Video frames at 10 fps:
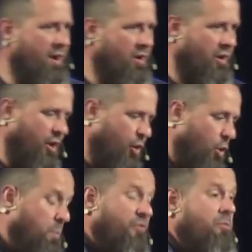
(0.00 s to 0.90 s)
where
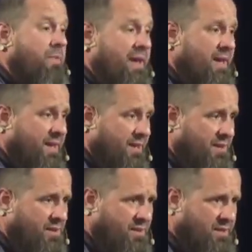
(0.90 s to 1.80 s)
a group of
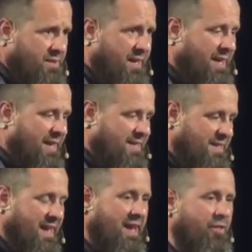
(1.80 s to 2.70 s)
men
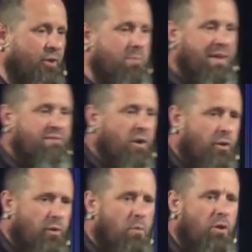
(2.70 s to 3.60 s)
can get together and
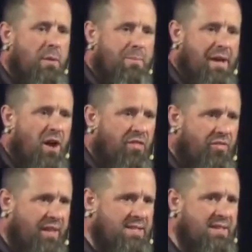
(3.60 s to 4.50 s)
be vulnerable and
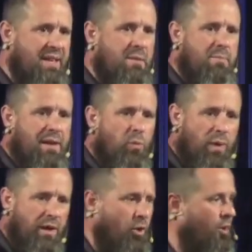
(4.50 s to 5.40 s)
be authentic and
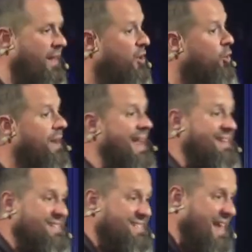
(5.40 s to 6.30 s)
be real and
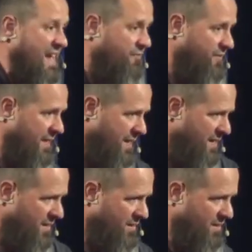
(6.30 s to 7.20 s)
create
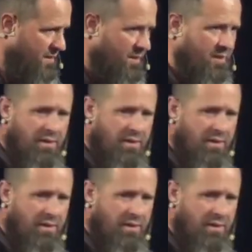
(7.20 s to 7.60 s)
safety